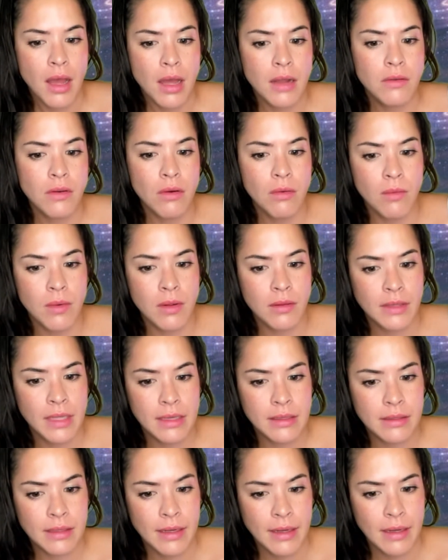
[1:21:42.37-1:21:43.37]
don't want
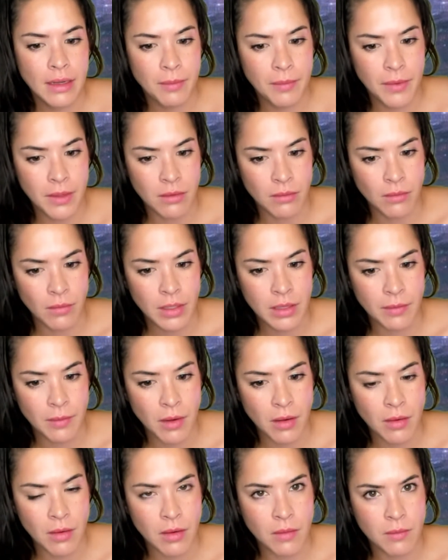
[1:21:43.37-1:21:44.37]
that to happen with
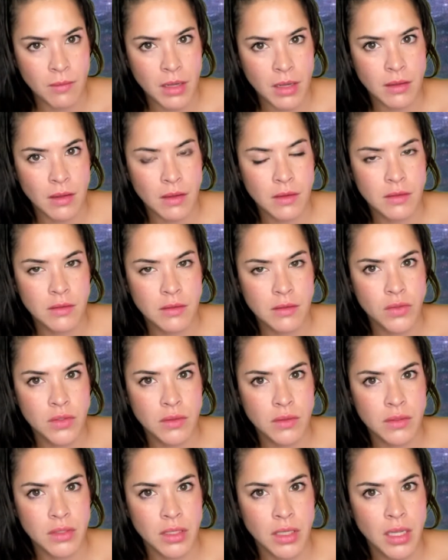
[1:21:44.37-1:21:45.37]
my
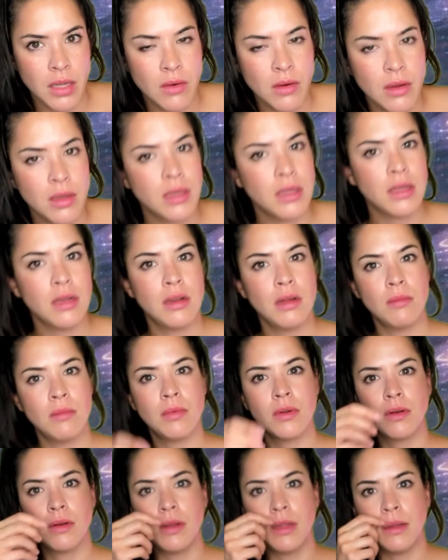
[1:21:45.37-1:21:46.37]
social security
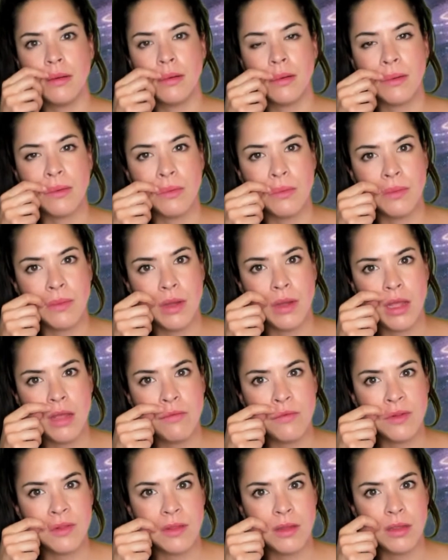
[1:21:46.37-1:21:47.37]
number and
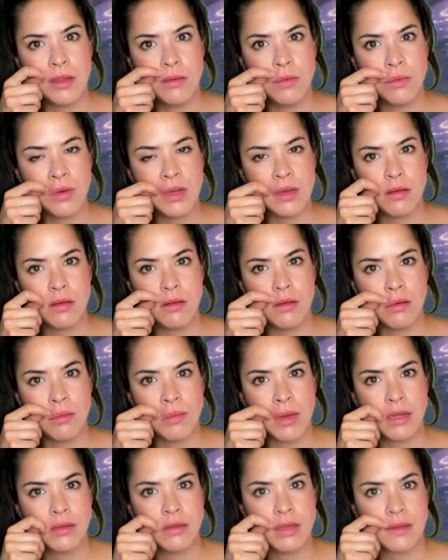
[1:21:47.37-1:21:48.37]
everything written on
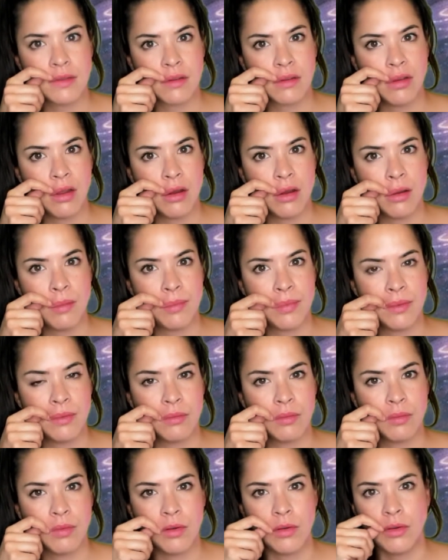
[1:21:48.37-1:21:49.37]
my desktop
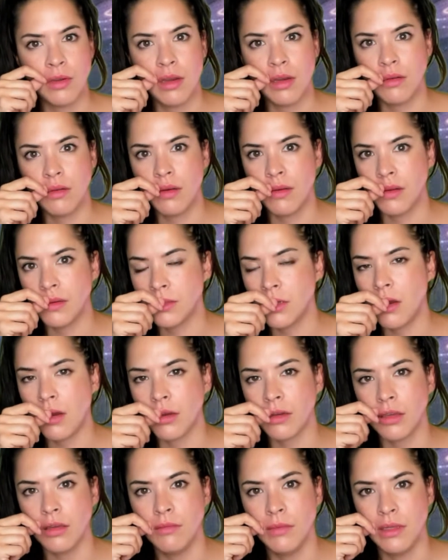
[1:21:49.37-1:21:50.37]
and
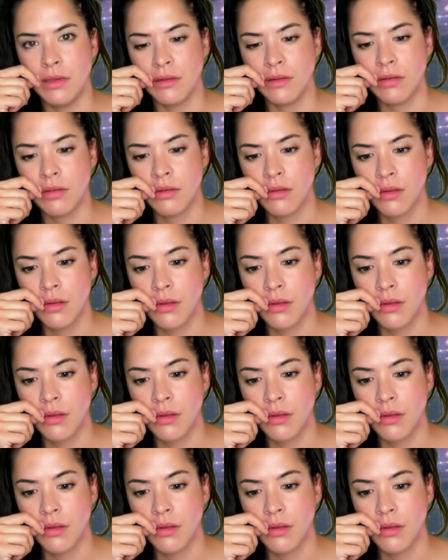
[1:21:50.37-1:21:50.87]
document.